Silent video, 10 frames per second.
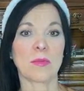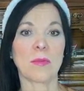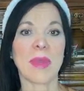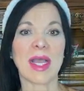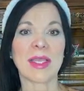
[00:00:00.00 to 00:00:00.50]

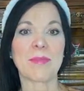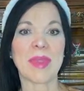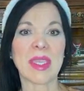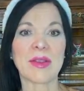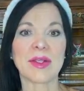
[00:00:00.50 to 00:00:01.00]
my
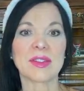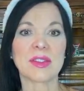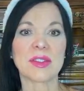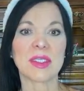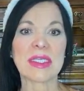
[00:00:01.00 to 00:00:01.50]

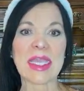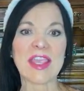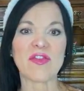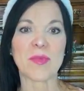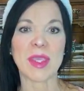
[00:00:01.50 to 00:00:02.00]
parents
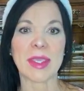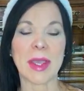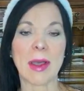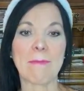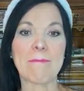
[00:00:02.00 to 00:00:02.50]
gave me
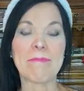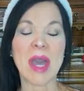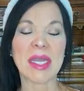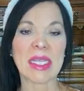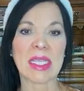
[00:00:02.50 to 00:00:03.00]
a
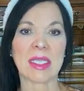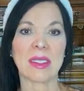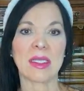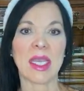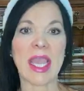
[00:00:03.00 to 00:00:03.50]
bunny,
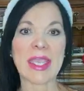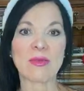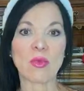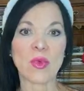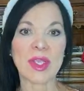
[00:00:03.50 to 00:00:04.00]
a
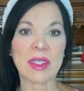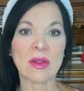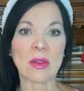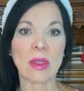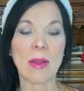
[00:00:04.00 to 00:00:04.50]

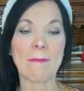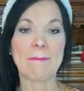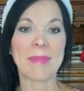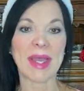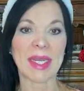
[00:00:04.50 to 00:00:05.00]
real
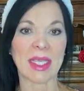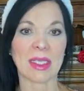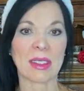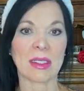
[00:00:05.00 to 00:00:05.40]
bunny,